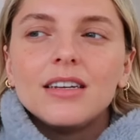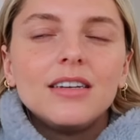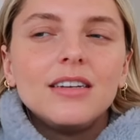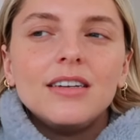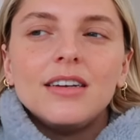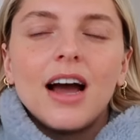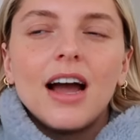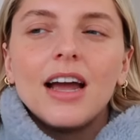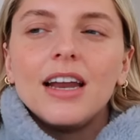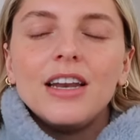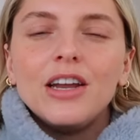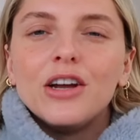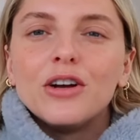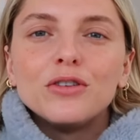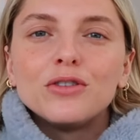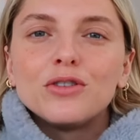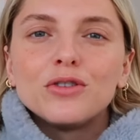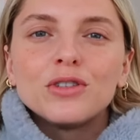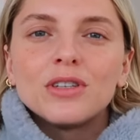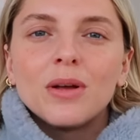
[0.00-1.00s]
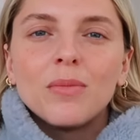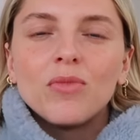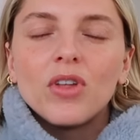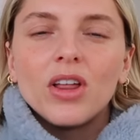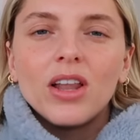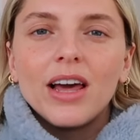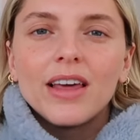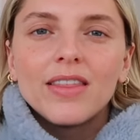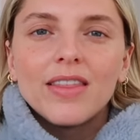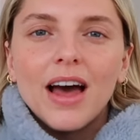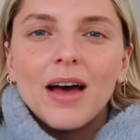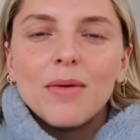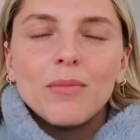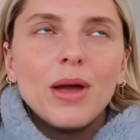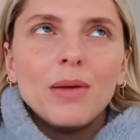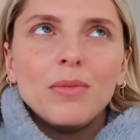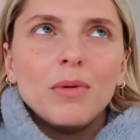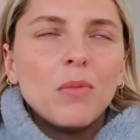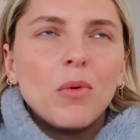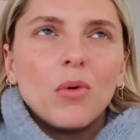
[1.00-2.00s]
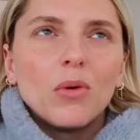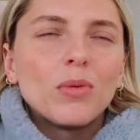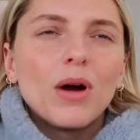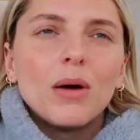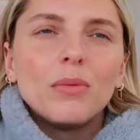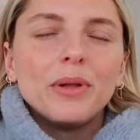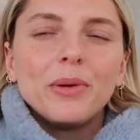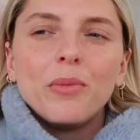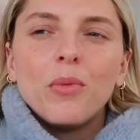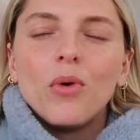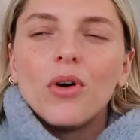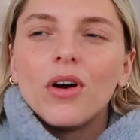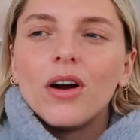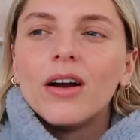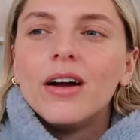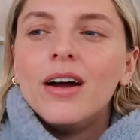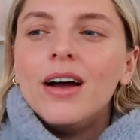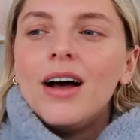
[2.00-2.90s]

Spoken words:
9 years or something like that. Maybe more, probably more.